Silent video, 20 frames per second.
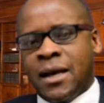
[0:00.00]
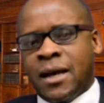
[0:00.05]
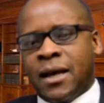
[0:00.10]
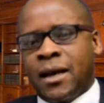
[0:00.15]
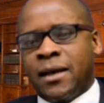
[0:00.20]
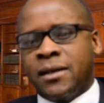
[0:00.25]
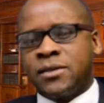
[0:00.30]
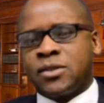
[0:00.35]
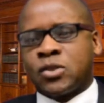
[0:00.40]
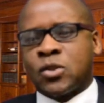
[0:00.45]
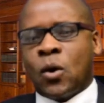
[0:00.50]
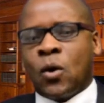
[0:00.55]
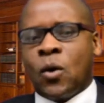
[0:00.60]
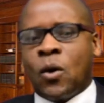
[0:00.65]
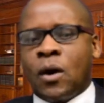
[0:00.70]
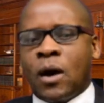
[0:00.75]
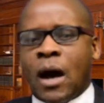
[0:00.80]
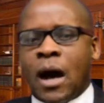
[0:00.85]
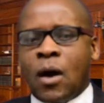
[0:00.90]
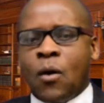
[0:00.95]
And
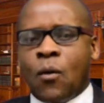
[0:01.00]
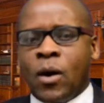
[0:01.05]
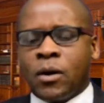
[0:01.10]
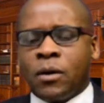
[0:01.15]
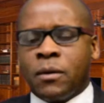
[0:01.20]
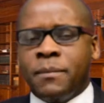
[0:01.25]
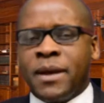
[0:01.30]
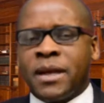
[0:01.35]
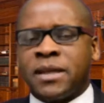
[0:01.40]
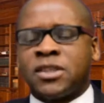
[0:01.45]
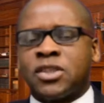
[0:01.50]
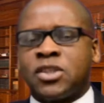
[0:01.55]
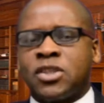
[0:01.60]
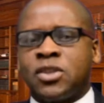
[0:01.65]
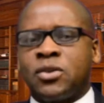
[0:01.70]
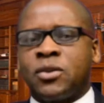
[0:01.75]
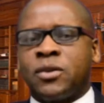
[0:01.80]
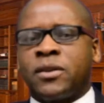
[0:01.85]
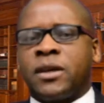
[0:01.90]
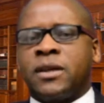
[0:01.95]
so I want to make
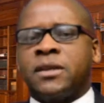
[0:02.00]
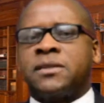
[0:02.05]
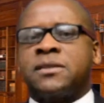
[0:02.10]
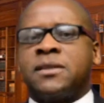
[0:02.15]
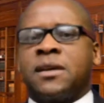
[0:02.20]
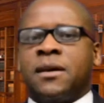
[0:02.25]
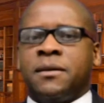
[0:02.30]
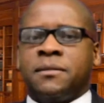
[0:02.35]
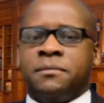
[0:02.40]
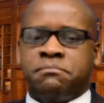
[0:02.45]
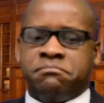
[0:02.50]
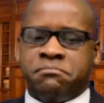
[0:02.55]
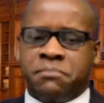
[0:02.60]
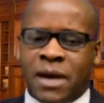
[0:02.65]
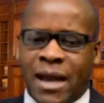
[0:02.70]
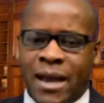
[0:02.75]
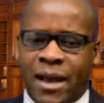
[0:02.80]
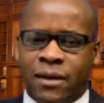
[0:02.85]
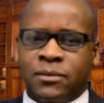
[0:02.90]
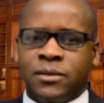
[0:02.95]
sure that
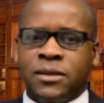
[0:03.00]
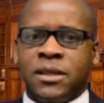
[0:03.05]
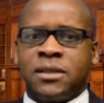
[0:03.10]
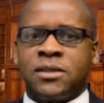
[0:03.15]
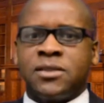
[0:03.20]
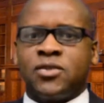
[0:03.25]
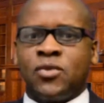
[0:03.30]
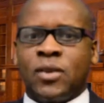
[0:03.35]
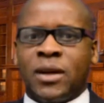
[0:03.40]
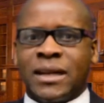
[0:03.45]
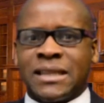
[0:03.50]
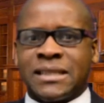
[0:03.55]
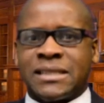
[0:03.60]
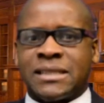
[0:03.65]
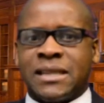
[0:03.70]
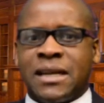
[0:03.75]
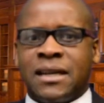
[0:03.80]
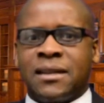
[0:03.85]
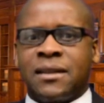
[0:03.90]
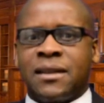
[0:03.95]
my audience, you
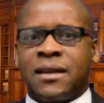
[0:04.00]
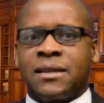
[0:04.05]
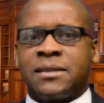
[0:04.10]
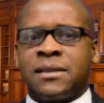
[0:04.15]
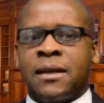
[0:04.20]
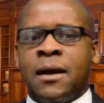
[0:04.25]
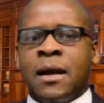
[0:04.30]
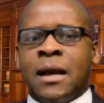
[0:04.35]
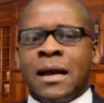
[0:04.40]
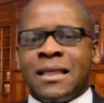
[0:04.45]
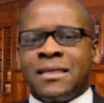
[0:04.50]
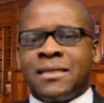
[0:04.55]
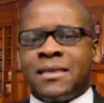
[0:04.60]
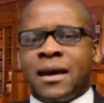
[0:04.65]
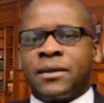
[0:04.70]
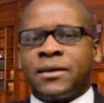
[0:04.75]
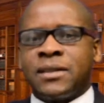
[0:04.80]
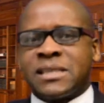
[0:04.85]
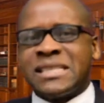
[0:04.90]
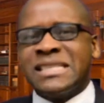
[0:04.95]
understand that
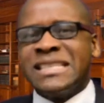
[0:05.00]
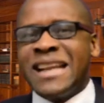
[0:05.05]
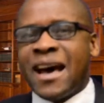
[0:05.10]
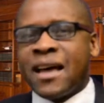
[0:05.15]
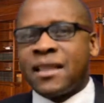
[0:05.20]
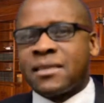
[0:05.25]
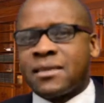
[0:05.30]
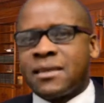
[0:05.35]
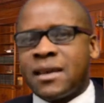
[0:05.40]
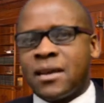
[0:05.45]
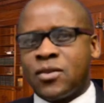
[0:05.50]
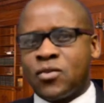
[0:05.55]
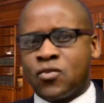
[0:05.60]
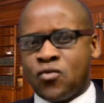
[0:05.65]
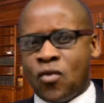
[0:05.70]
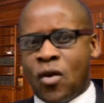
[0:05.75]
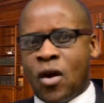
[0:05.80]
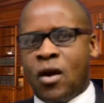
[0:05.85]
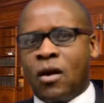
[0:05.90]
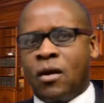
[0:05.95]
there is
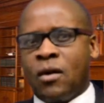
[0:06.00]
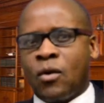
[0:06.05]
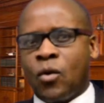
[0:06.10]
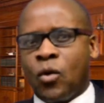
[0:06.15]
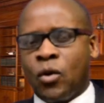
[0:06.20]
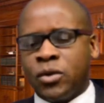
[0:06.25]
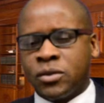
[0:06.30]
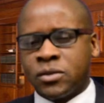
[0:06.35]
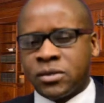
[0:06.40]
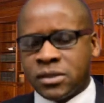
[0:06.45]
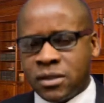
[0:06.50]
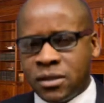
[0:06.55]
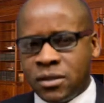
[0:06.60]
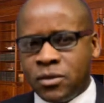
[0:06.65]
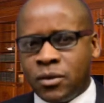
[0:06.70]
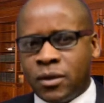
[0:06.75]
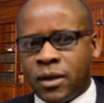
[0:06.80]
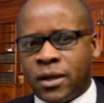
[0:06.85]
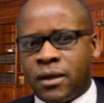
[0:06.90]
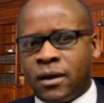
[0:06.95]
nothing wrong going to see
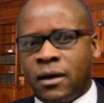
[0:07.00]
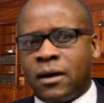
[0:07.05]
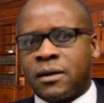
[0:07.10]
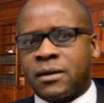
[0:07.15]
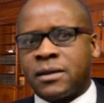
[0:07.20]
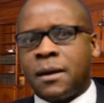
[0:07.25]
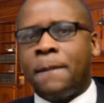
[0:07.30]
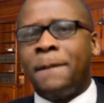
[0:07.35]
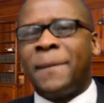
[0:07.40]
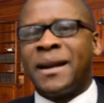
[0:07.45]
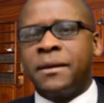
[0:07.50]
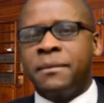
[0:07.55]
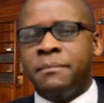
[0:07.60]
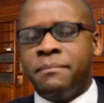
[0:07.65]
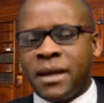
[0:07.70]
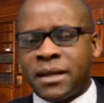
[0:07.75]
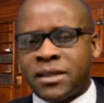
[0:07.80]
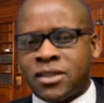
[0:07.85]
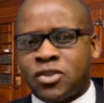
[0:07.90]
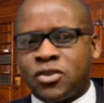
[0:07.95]
your doctor, but
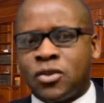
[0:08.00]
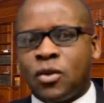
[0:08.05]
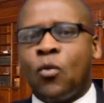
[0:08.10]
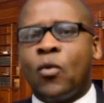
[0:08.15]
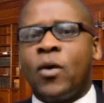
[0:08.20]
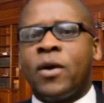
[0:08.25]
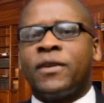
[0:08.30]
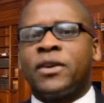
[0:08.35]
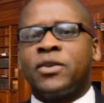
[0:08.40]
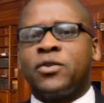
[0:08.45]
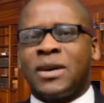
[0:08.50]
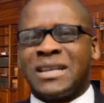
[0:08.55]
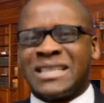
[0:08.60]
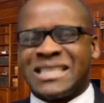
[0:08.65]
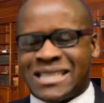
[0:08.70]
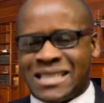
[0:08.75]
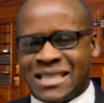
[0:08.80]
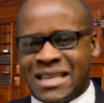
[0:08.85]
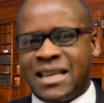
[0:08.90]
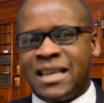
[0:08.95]
make sure whoever you are
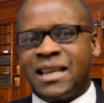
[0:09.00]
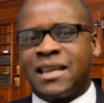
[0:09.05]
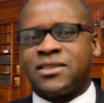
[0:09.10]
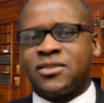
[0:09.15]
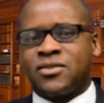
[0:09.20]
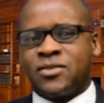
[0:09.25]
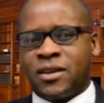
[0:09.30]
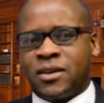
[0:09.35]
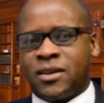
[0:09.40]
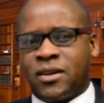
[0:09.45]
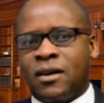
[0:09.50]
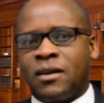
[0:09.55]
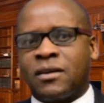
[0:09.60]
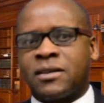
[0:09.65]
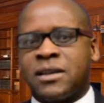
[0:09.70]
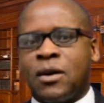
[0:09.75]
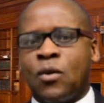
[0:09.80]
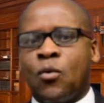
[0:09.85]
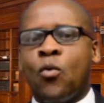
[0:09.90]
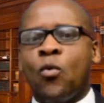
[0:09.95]
seeing as your
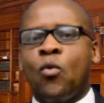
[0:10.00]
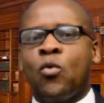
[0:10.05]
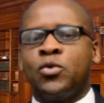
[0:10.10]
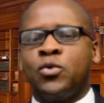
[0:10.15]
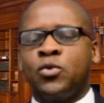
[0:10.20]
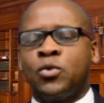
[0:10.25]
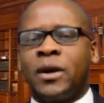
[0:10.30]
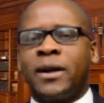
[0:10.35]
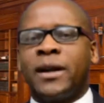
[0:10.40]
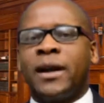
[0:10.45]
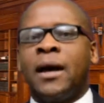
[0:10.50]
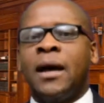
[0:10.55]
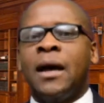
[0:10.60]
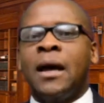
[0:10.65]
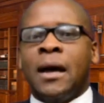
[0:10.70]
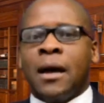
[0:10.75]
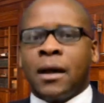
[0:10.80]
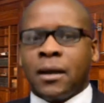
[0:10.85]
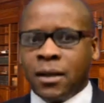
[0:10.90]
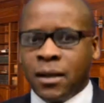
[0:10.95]
doctor, who you're going to
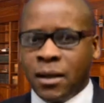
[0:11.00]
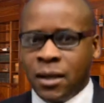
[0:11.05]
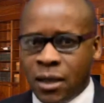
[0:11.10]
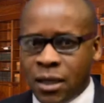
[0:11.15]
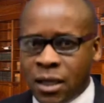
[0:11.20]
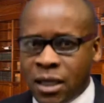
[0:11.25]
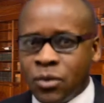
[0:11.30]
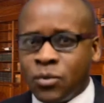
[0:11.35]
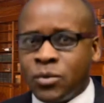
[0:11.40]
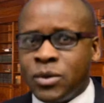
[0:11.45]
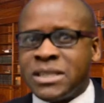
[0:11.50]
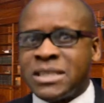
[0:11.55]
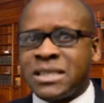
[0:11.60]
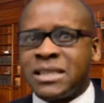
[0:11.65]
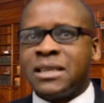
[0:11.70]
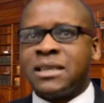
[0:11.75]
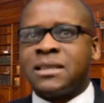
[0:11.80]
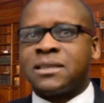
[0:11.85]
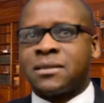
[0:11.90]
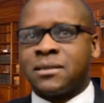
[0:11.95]
relinquish
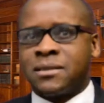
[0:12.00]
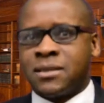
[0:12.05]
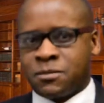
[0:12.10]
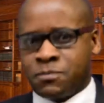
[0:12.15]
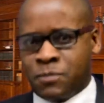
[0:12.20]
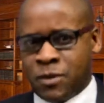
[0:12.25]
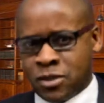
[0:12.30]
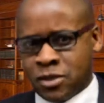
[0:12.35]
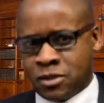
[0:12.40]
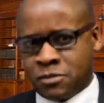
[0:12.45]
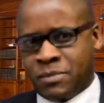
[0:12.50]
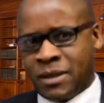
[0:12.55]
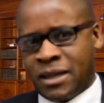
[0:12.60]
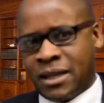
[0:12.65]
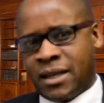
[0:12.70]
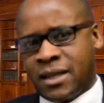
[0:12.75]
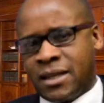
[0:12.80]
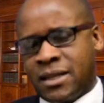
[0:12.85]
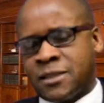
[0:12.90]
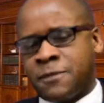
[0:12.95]
these
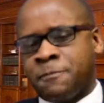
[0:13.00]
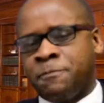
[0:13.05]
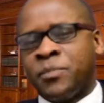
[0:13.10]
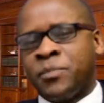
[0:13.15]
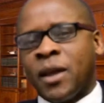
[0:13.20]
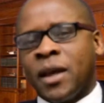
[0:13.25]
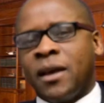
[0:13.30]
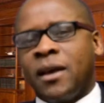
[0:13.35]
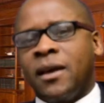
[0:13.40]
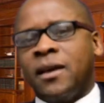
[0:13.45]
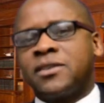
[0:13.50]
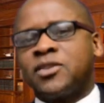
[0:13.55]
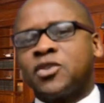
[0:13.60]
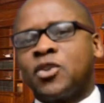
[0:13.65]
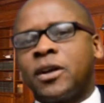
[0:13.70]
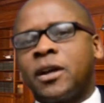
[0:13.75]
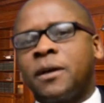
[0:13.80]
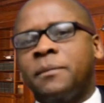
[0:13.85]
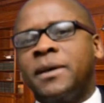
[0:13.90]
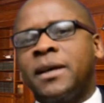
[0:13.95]
responsibilities, is
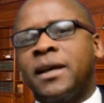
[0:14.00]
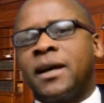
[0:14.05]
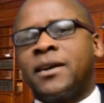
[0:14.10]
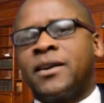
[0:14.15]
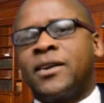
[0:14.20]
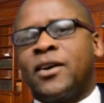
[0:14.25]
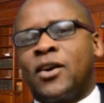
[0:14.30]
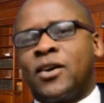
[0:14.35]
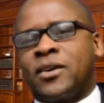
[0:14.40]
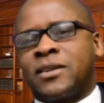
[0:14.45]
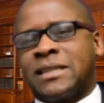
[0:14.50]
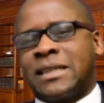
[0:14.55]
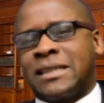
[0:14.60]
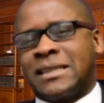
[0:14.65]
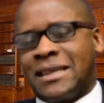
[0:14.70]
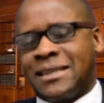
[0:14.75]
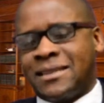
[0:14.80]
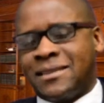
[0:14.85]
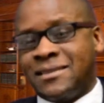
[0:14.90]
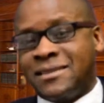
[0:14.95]
going to be a doctor
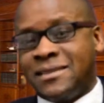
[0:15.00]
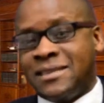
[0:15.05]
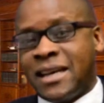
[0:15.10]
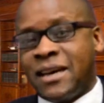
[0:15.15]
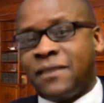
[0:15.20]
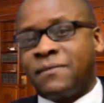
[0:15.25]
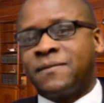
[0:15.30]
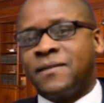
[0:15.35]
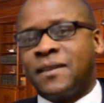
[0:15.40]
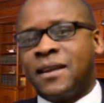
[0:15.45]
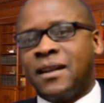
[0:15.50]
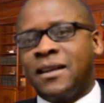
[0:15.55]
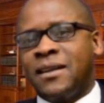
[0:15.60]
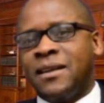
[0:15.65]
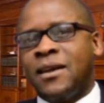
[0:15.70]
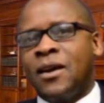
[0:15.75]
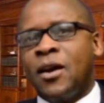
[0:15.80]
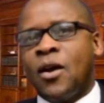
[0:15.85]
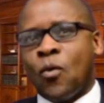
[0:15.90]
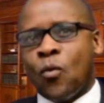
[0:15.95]
that
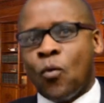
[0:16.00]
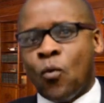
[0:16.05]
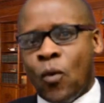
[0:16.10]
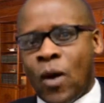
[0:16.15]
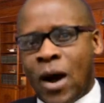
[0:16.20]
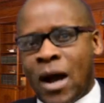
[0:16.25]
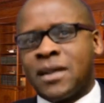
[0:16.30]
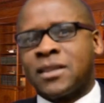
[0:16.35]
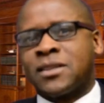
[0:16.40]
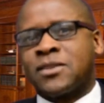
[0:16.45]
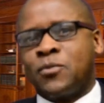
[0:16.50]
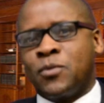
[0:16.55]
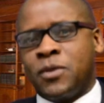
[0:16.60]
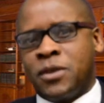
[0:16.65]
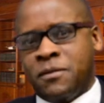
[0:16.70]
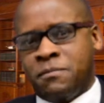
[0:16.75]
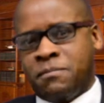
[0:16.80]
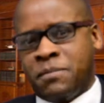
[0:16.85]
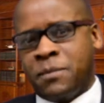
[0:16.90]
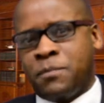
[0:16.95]
definitely works with
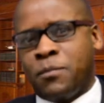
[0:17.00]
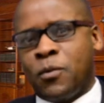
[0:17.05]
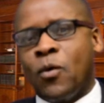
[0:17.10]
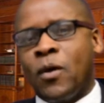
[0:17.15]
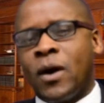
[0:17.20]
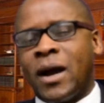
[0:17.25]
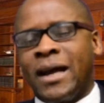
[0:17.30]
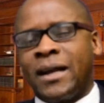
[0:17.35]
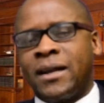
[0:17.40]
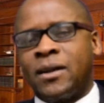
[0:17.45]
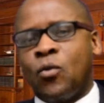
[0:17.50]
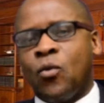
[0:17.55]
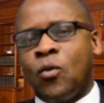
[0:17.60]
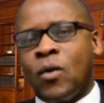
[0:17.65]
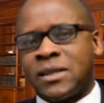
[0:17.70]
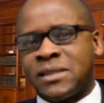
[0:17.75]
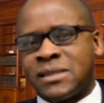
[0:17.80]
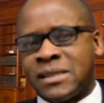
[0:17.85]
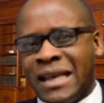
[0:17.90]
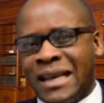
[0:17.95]
the people and who
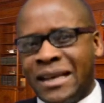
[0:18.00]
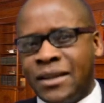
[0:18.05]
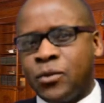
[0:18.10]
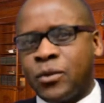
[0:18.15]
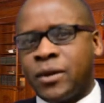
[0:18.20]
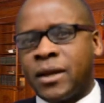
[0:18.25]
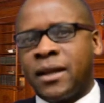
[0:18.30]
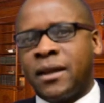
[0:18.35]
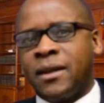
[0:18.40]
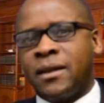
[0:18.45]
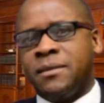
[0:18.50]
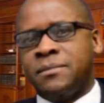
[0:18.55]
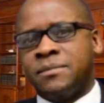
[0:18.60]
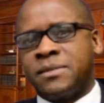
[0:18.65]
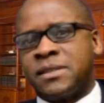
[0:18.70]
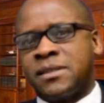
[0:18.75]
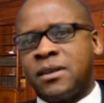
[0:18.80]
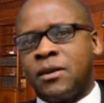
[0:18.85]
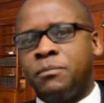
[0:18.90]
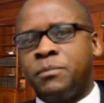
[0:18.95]
has educated
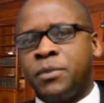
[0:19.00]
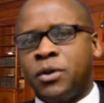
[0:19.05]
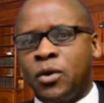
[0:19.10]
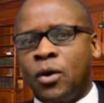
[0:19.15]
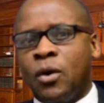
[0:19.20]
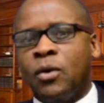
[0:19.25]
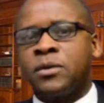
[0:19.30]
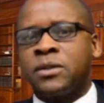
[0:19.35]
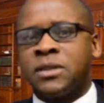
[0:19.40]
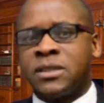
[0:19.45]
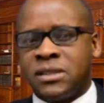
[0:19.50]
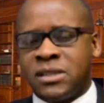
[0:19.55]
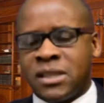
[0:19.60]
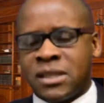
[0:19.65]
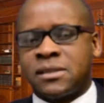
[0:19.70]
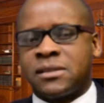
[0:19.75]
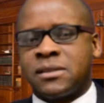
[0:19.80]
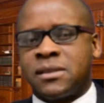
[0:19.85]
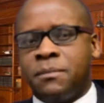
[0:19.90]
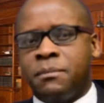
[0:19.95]
himself beyond
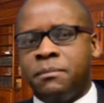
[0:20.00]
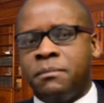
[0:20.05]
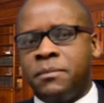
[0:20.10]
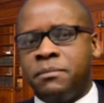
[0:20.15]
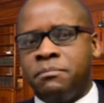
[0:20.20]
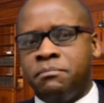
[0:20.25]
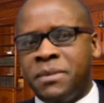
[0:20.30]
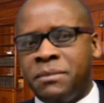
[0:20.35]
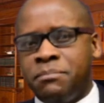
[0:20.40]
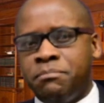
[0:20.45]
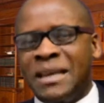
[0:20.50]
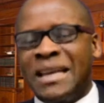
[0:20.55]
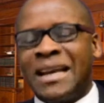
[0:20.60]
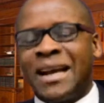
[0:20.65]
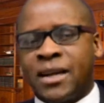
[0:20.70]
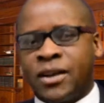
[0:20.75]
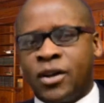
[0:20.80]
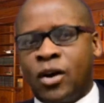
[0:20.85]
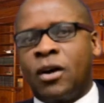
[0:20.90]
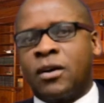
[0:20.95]
just
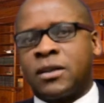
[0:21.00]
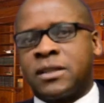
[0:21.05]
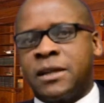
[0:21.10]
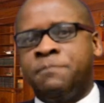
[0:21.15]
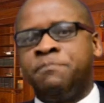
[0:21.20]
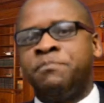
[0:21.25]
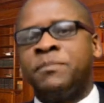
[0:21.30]
being a doctor,